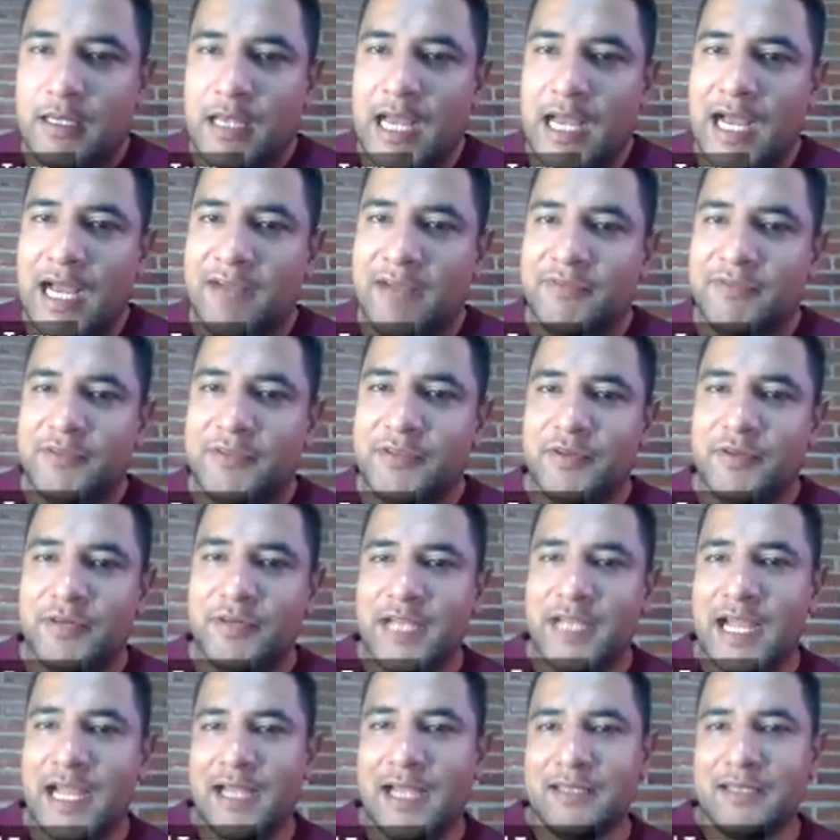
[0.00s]
After
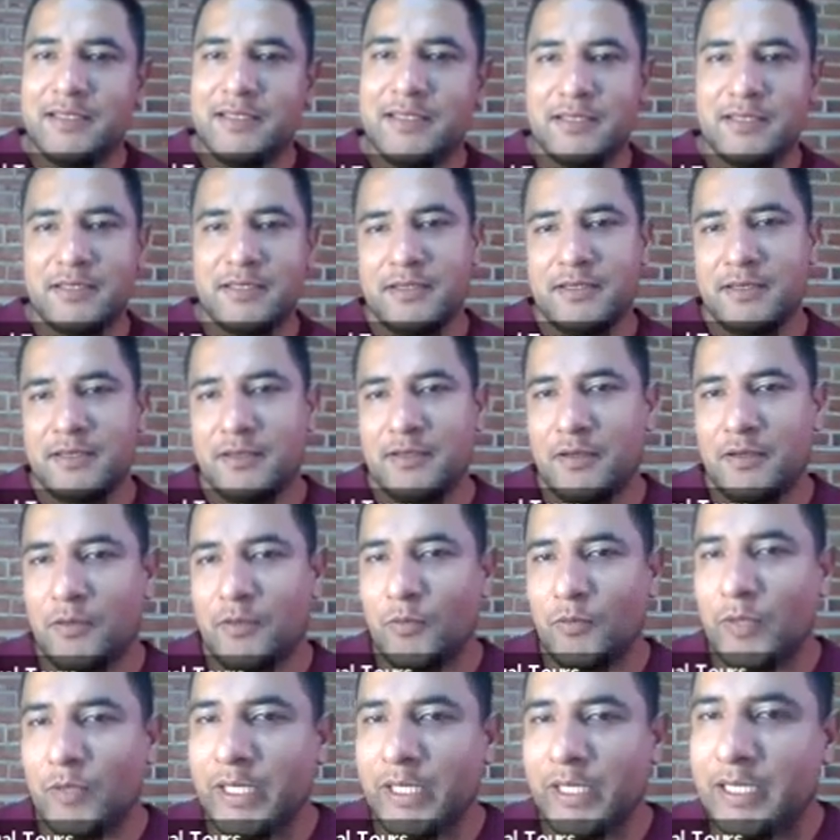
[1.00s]
that,
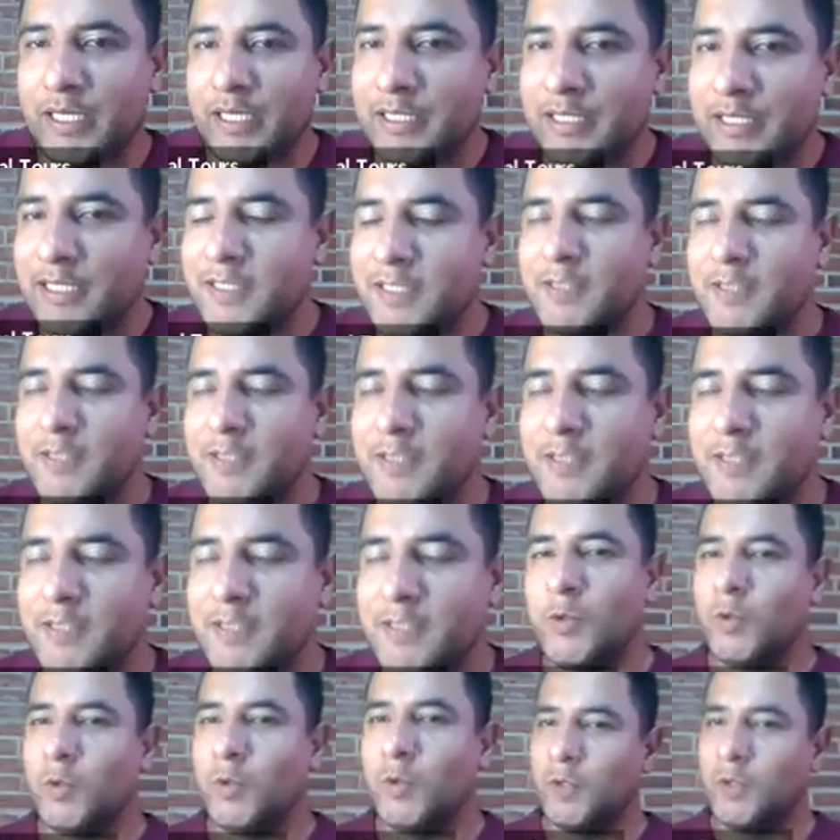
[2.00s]
we need to
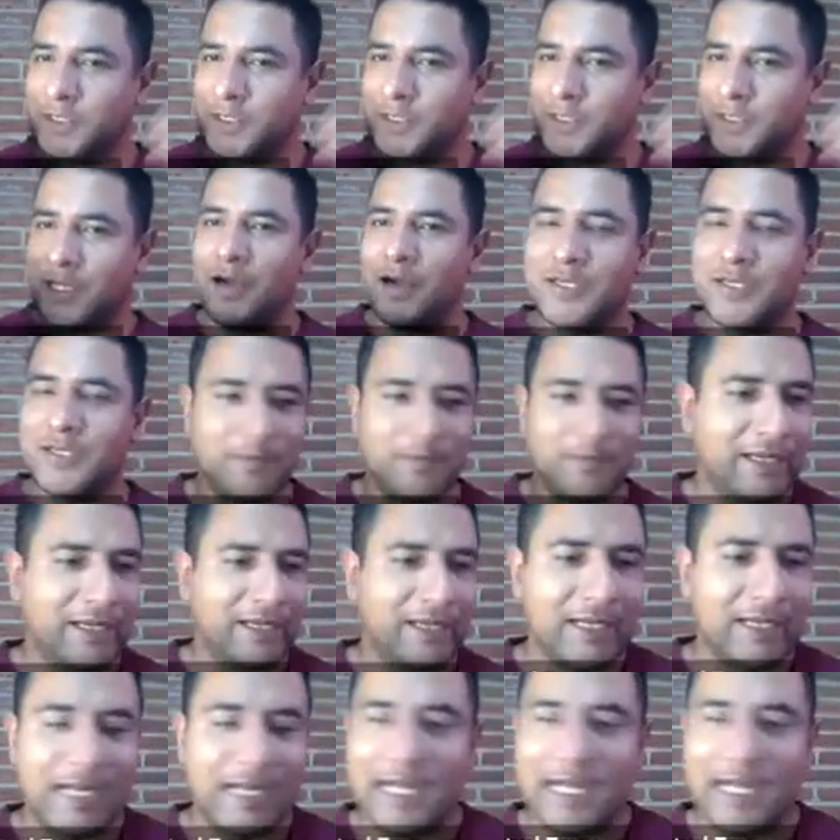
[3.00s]
start
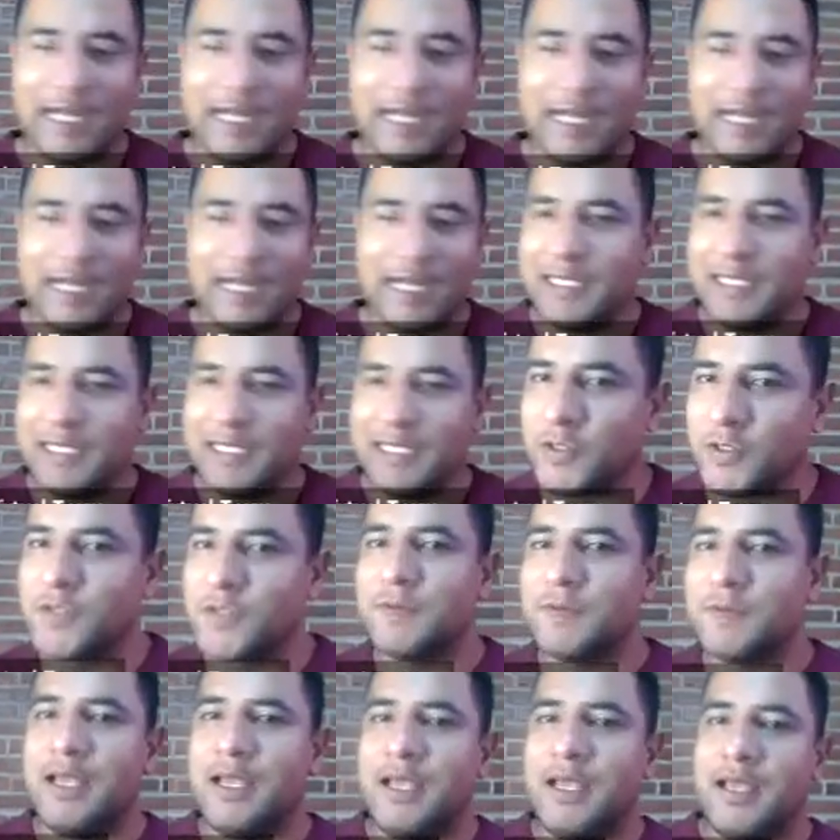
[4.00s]
making additions.
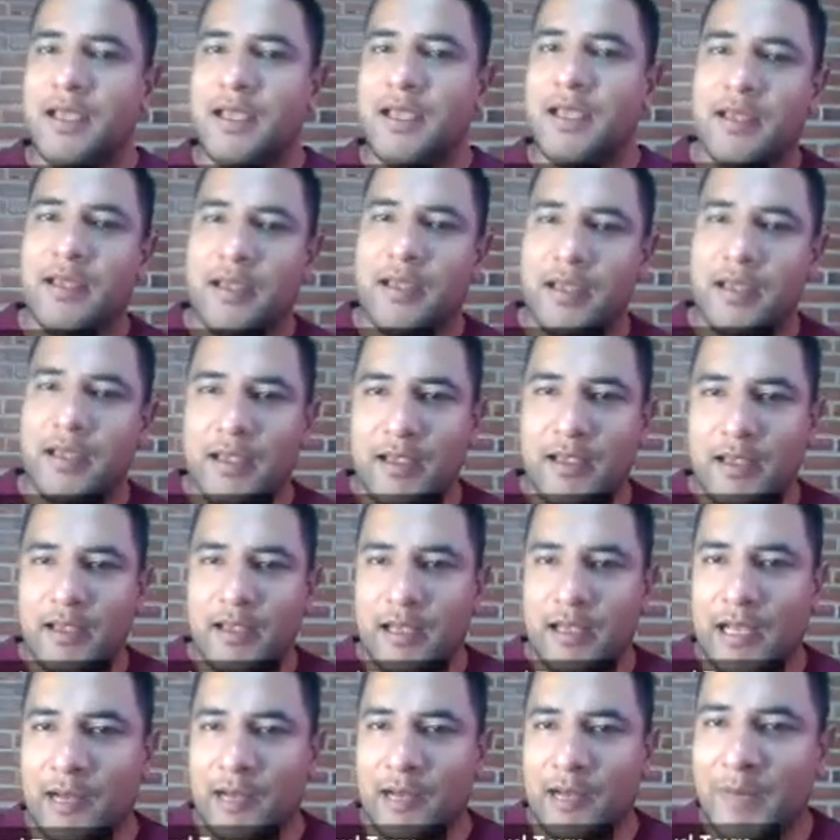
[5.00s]

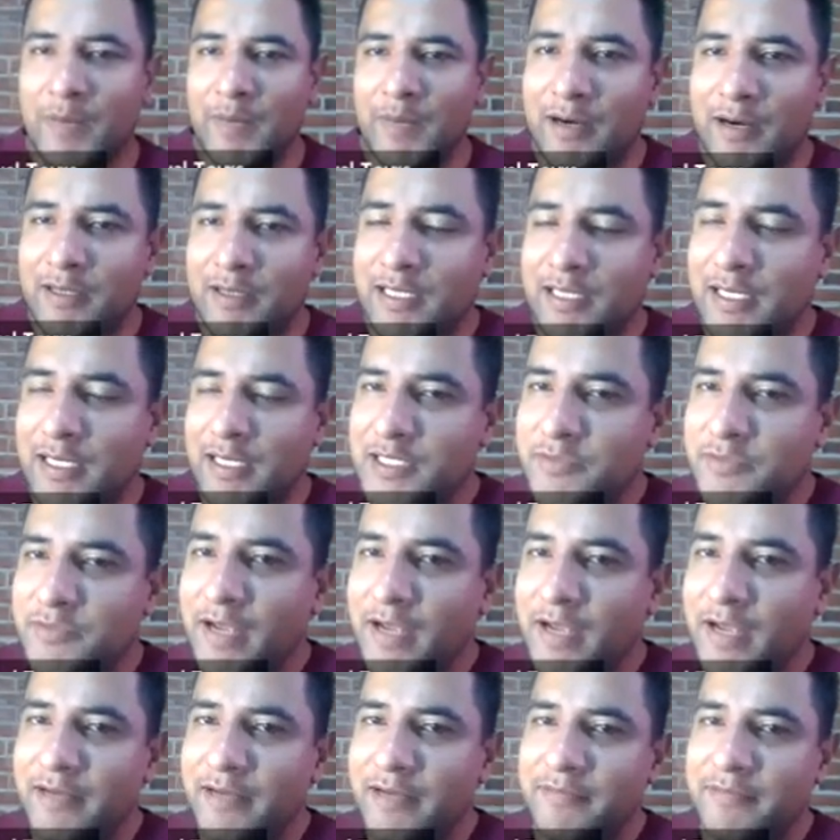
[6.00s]
A bar that it's
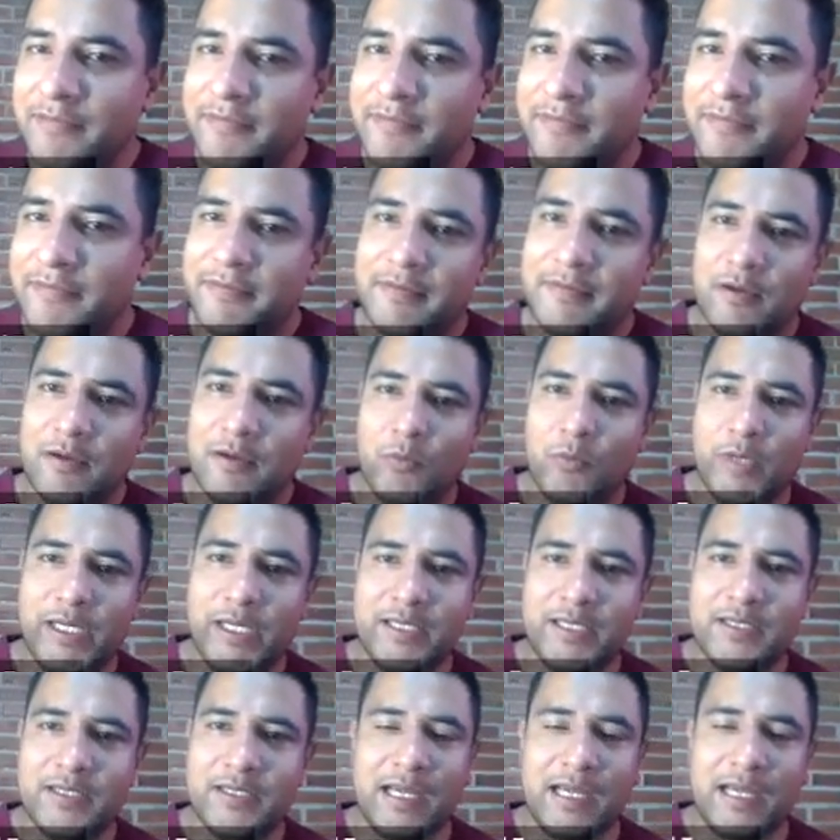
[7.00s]
5
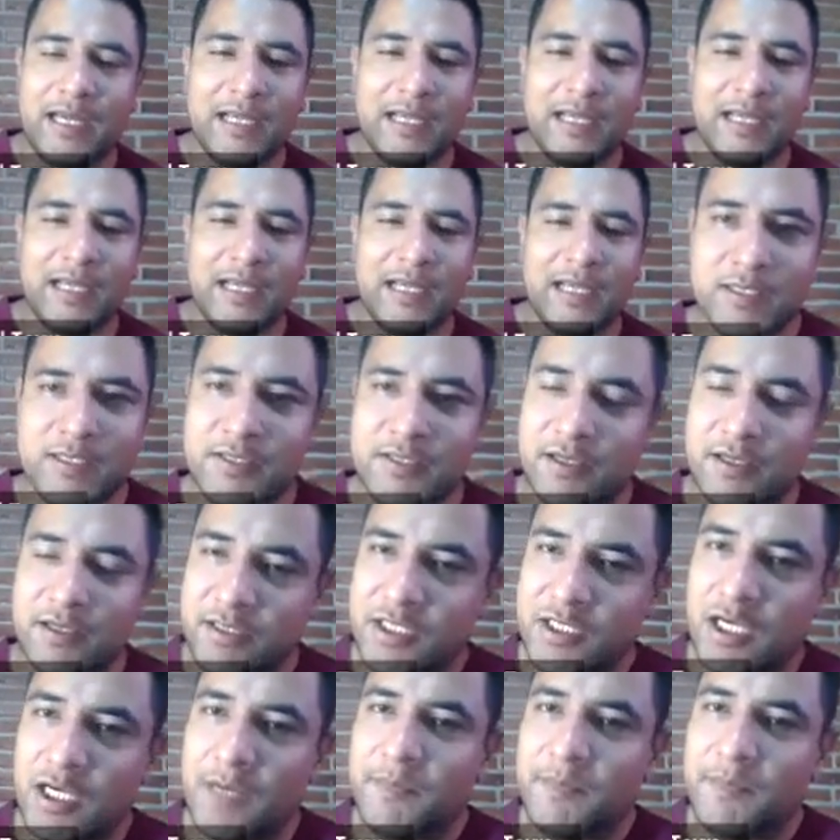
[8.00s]
with a dot on
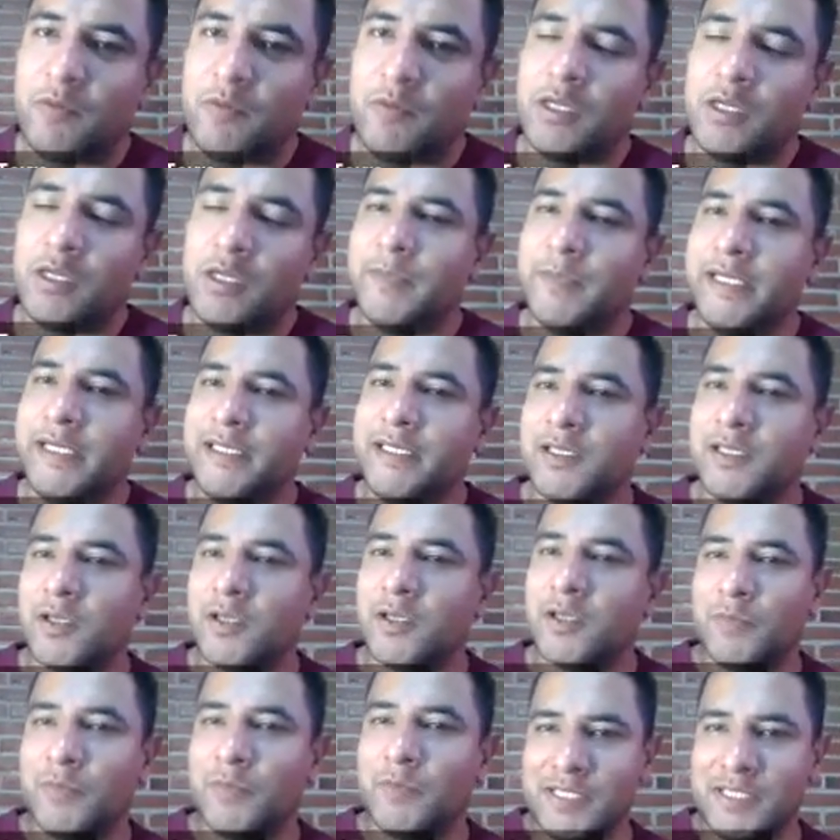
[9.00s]
top will be the
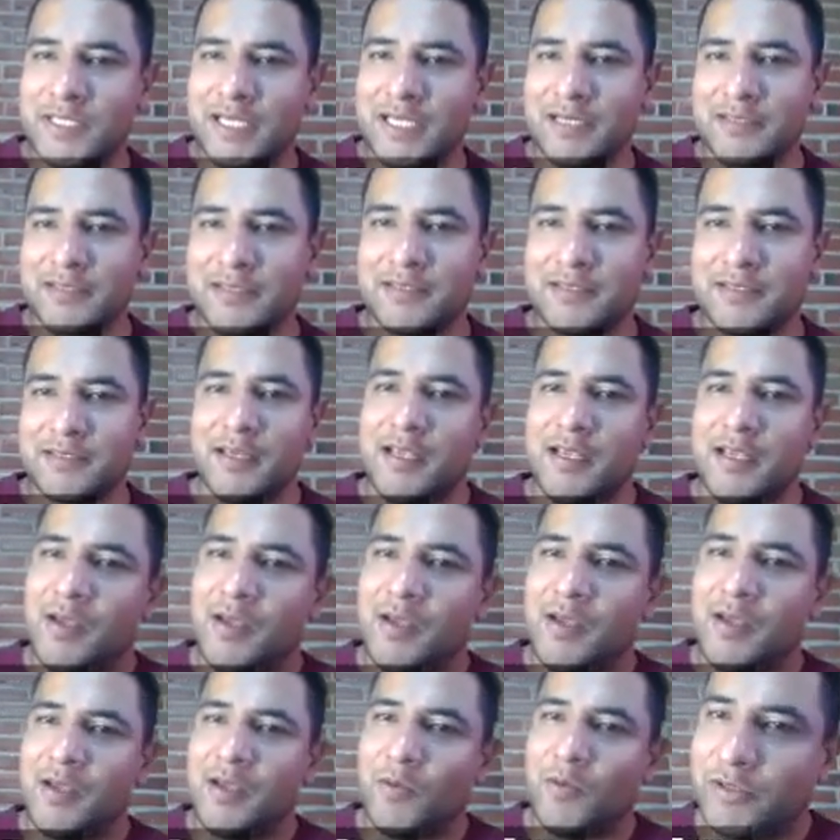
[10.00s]
number 6.
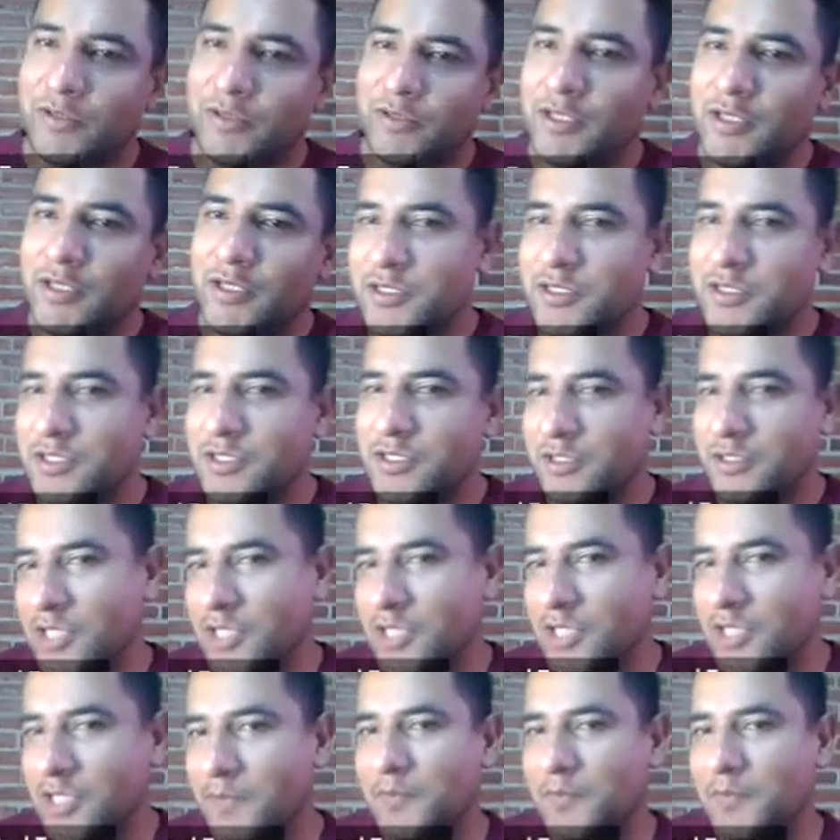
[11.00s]
With 2 dots on
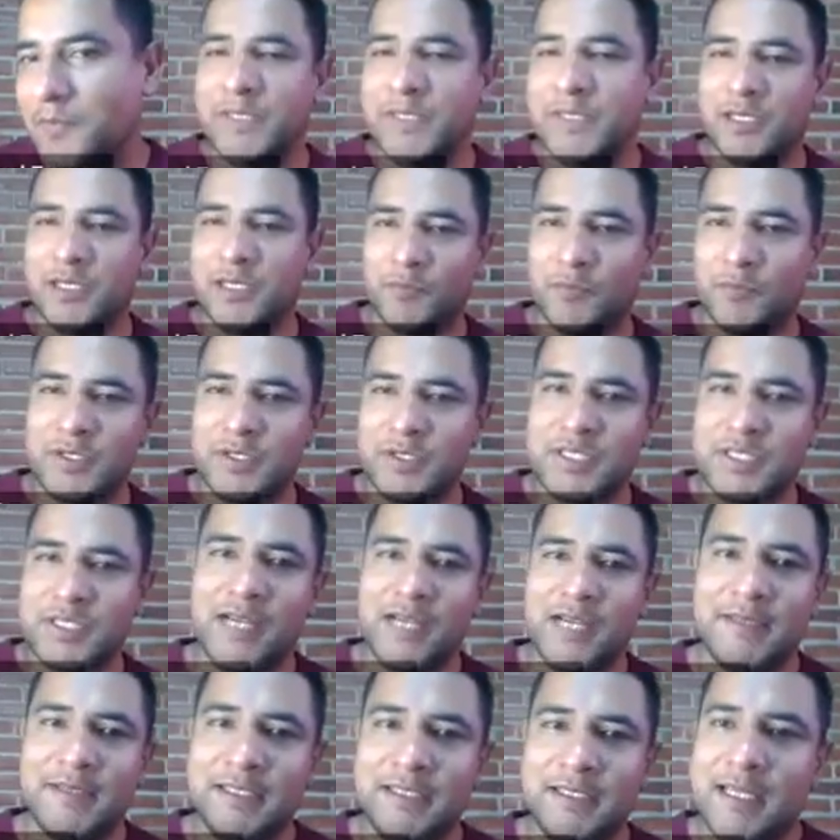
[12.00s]
top will be the number
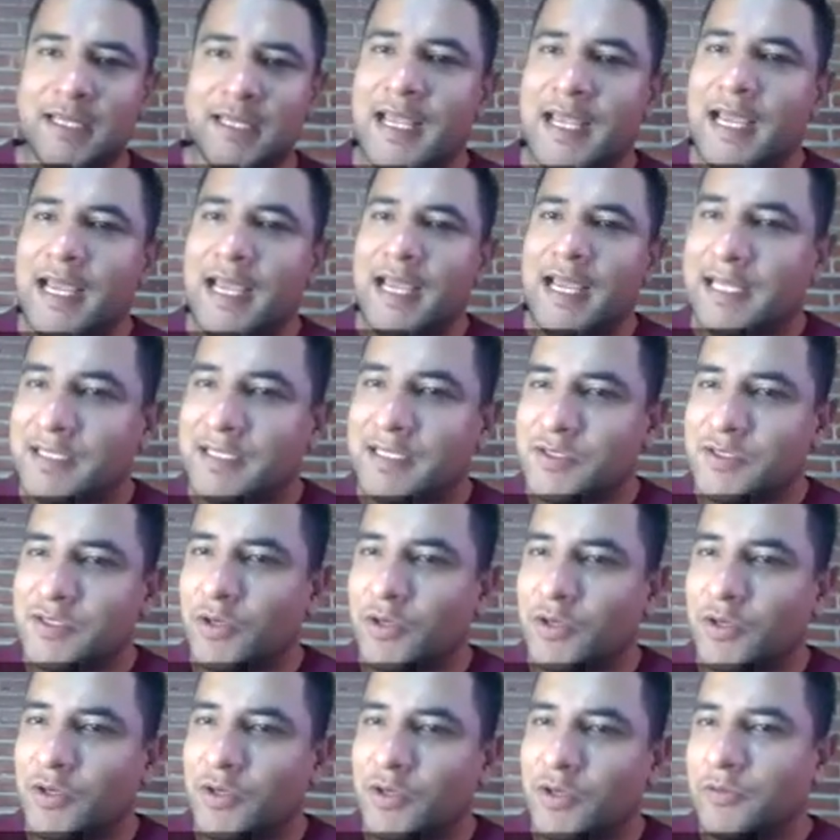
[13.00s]
7, and
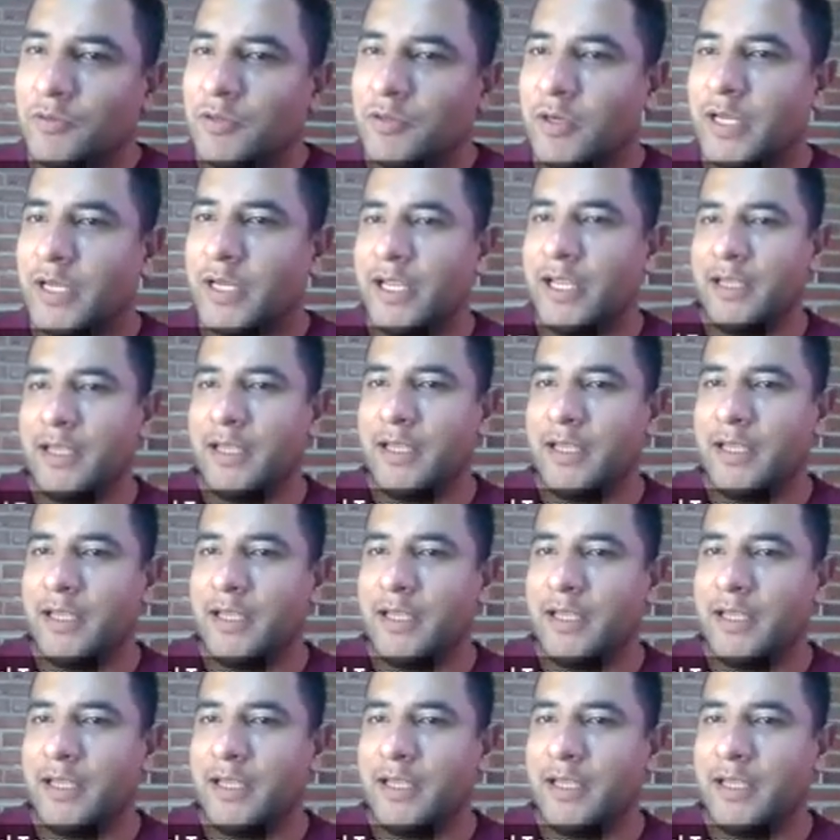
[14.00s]
so, okay?